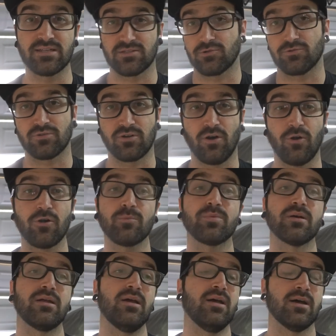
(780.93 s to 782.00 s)
It's under the car,
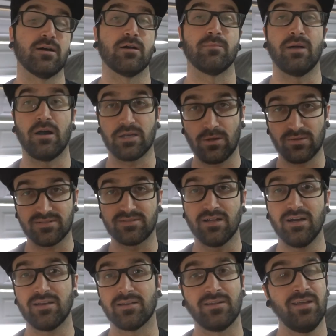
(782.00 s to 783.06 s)
but I'll know it's
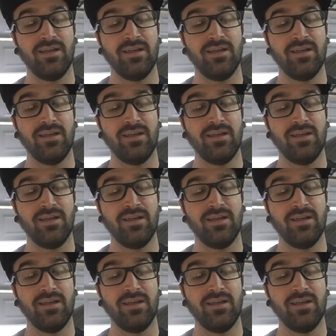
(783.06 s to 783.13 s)
done, and